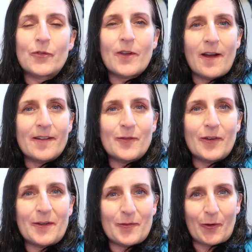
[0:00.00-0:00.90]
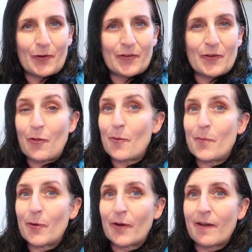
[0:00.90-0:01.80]
was kind of really focused on the
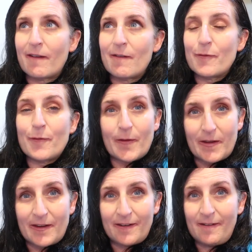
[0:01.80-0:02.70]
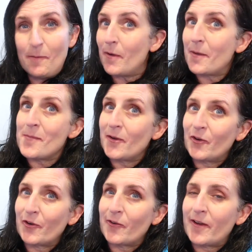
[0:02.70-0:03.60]
book Feed by
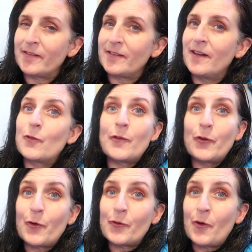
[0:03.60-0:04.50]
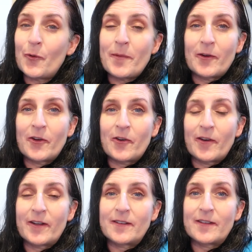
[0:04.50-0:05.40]
Mira Grant. So if you don't know, Mira
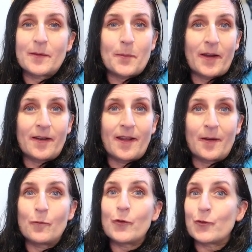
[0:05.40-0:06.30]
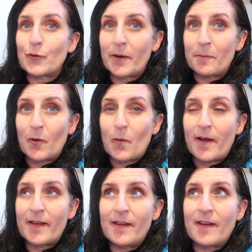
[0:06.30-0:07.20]
Grant is a pen name for Seanan
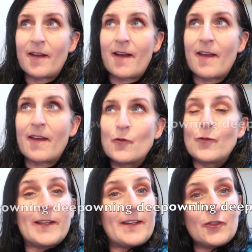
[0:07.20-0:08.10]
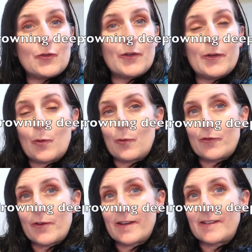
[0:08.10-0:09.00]
Maguire, and I really enjoyed all the
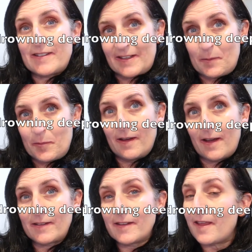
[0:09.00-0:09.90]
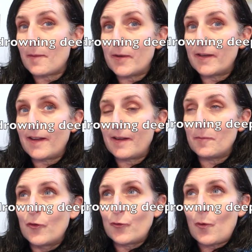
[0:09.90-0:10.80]
Drowning Deep under that pen name,
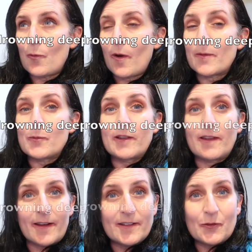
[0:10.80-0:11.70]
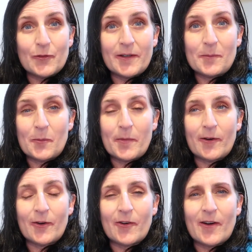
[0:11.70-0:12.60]
so I would like to read more
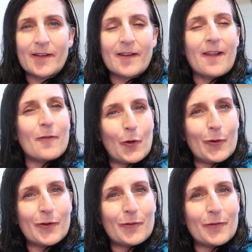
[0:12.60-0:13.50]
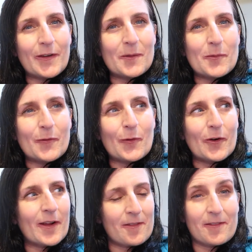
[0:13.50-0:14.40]
Mira Grant. And I've heard of Feed before,
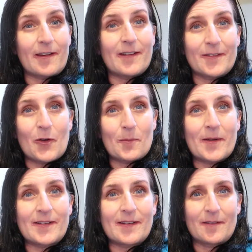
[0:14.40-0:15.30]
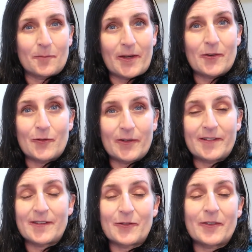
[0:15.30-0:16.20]
and I think it's on my
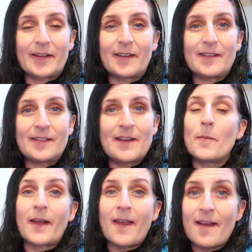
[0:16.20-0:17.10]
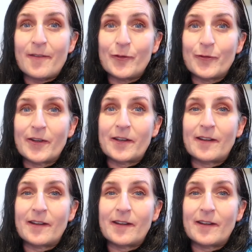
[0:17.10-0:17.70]
Goodreads to read list, but I haven't read